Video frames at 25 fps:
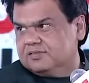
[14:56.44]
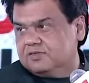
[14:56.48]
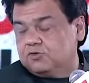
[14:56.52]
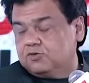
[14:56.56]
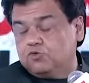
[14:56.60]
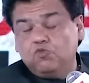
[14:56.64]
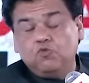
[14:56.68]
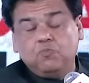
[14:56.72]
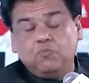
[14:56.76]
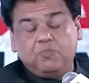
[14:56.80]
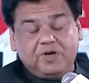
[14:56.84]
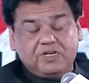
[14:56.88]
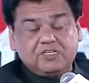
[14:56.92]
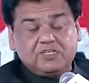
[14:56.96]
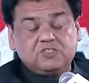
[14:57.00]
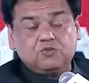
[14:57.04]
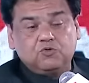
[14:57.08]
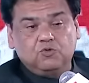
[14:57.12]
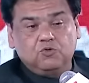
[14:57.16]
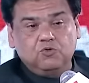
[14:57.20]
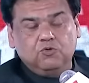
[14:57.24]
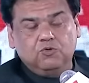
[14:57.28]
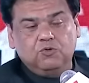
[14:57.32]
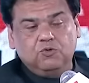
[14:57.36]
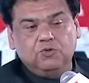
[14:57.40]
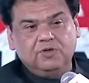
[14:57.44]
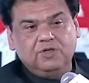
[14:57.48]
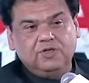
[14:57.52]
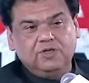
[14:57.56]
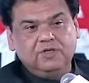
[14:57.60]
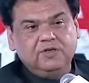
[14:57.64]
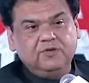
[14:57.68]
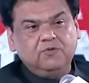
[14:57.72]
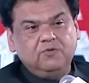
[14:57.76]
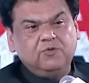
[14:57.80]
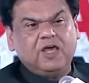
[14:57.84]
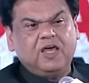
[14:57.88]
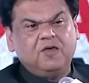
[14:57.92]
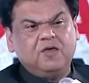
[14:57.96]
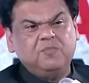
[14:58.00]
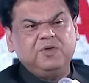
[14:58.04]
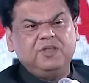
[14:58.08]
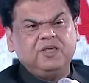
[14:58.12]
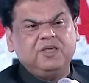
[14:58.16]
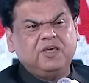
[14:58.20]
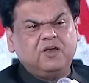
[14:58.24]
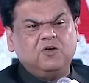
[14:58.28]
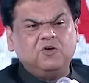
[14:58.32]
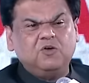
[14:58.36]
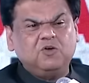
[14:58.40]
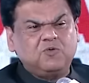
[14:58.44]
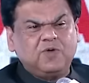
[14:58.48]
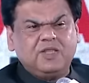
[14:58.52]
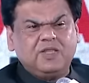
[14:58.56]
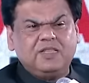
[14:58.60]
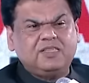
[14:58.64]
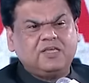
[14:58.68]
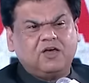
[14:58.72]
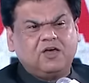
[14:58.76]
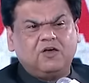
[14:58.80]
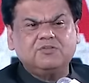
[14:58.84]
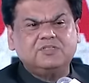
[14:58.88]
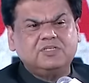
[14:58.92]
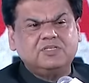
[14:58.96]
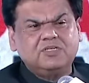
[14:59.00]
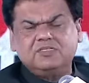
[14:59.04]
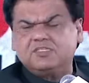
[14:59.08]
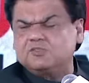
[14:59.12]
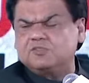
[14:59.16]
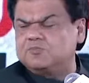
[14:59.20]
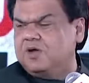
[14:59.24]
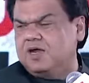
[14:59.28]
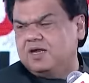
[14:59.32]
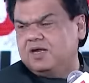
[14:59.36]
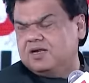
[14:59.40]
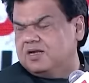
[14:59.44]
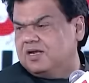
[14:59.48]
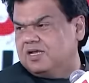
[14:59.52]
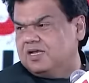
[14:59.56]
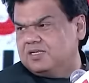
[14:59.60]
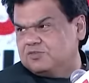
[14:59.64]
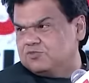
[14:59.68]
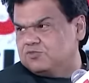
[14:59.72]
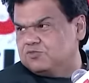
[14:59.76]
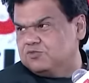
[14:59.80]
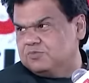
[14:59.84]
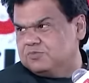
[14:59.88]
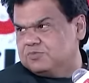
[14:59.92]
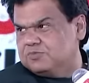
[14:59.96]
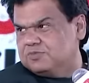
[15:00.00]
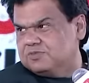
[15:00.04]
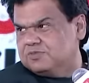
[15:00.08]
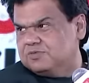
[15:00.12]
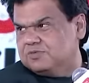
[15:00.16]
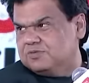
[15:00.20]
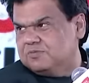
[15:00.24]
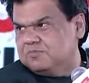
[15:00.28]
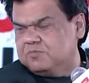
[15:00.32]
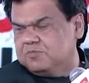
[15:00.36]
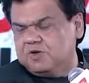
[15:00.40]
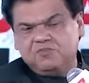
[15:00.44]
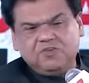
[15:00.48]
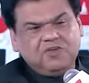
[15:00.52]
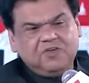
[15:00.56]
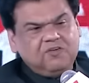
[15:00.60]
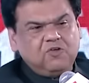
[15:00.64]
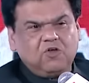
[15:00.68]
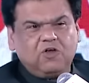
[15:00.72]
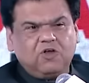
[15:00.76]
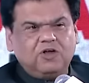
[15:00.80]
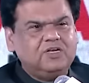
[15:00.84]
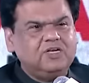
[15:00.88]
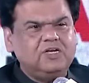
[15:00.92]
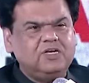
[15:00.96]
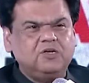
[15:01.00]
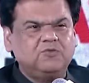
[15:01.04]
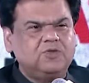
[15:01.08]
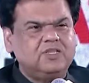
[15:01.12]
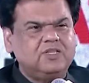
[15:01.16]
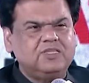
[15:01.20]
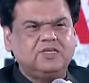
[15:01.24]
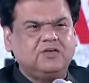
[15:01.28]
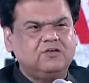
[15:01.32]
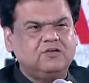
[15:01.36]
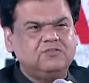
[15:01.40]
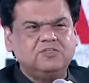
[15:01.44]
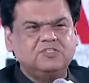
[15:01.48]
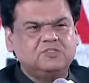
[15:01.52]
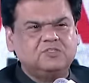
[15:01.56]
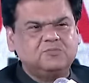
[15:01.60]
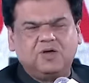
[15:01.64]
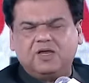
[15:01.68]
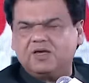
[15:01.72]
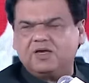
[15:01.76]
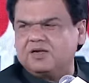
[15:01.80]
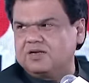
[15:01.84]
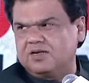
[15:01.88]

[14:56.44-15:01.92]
two per school, would have been around 12,000 smart classrooms. But we have not done 12,000 smart